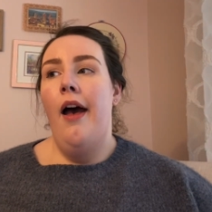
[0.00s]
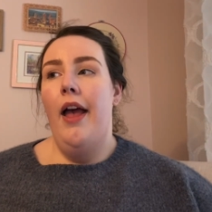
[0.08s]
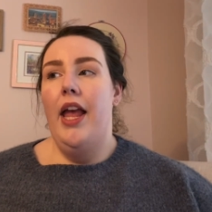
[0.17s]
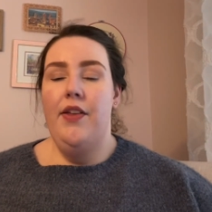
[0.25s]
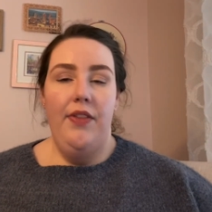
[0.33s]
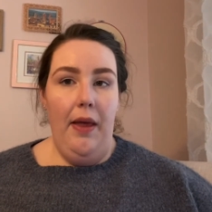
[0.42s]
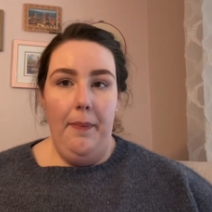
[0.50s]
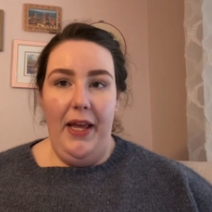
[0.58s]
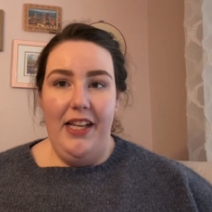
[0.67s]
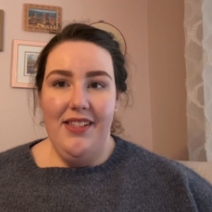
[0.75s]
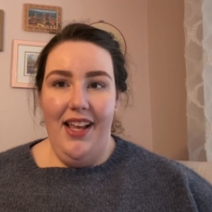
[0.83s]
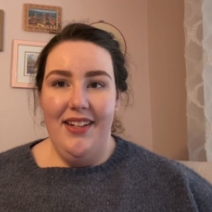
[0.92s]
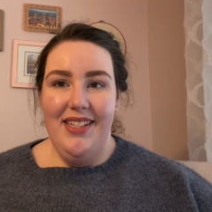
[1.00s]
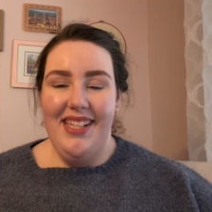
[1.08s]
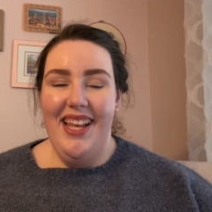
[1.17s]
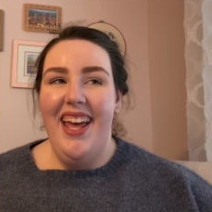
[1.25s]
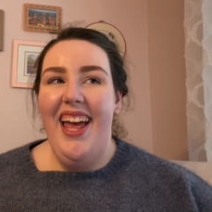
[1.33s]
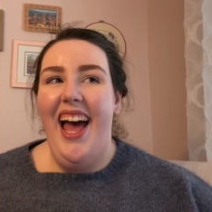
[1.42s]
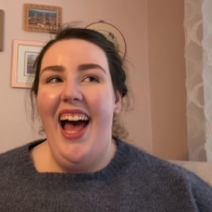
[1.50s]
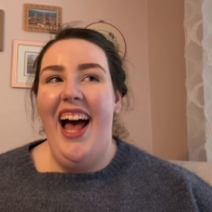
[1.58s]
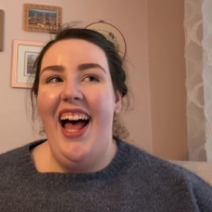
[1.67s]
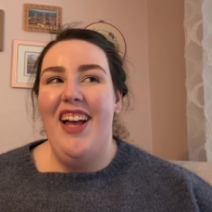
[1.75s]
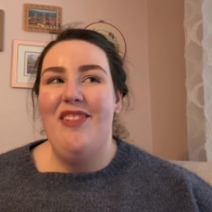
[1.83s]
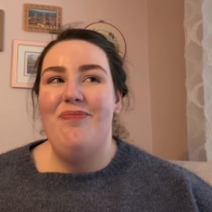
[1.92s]
if that makes sense.
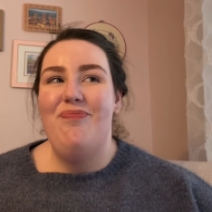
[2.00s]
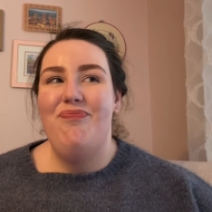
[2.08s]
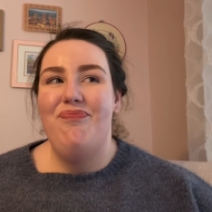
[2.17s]
Um,